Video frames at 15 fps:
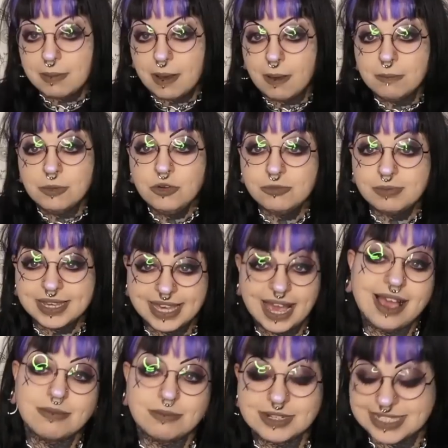I'll move my
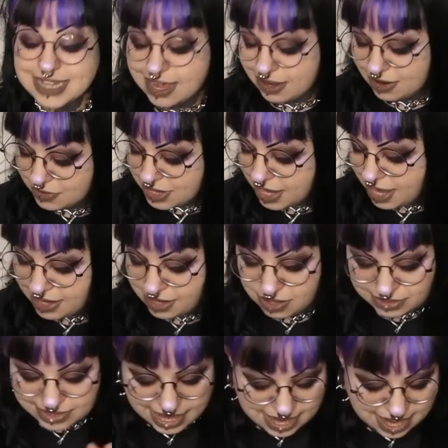camera down and I'll
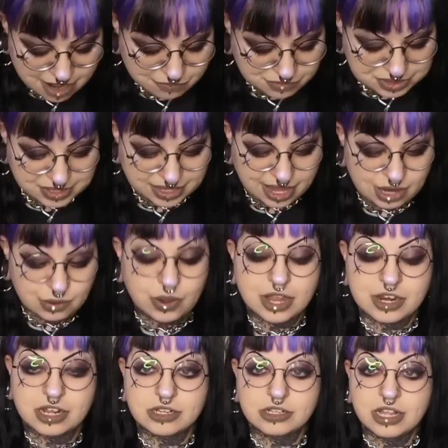lay everything out
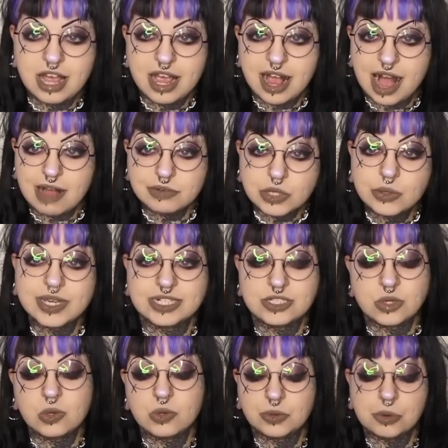and I'll have a quick
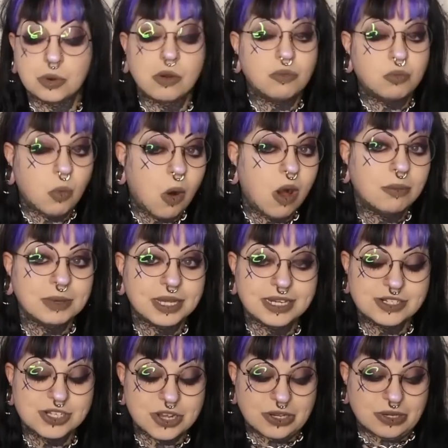talk through of what I'm gonna
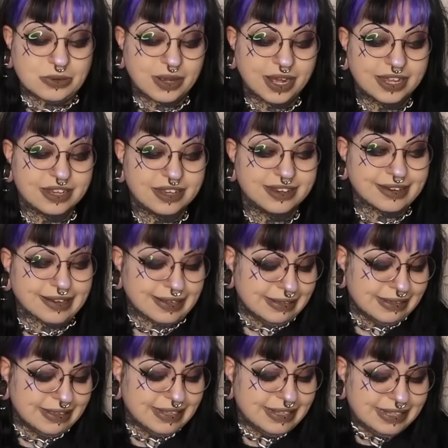do, and
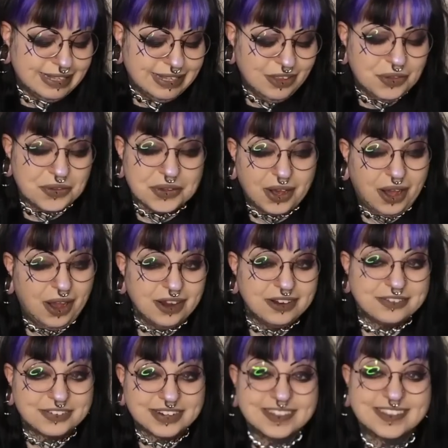
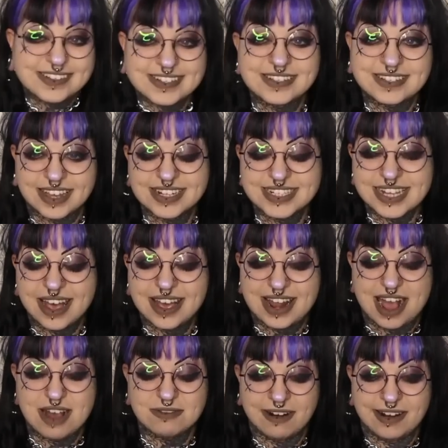hopefully this is gonna turn
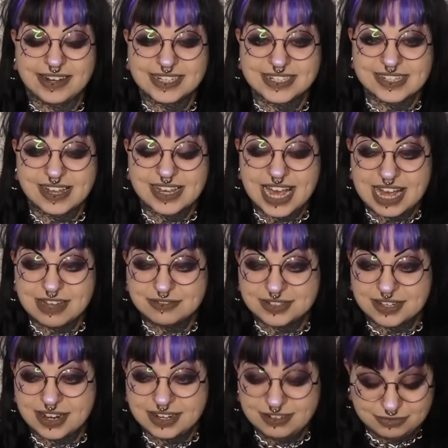out right, because
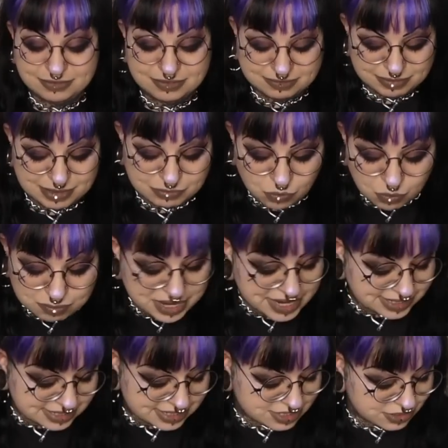I've been
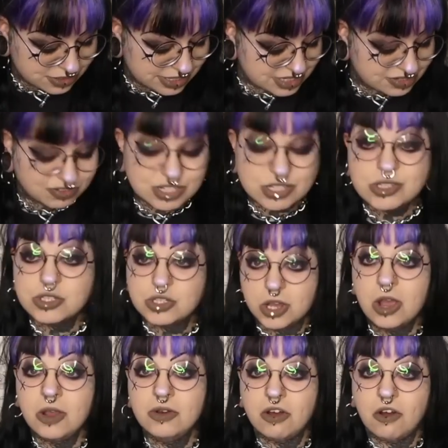meaning to do this for
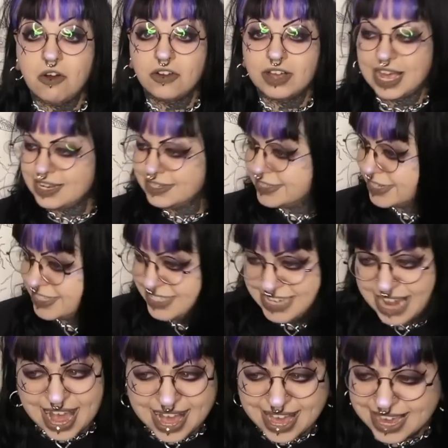so long, and today
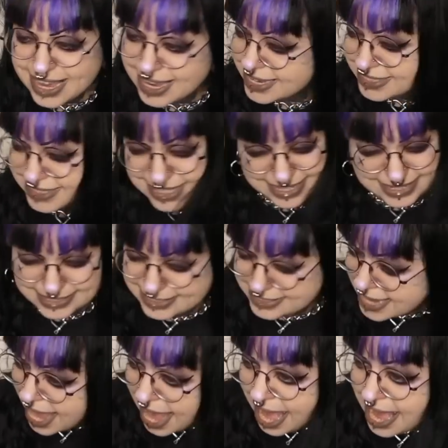is the
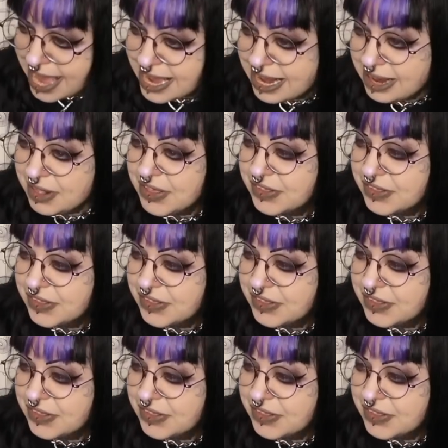day.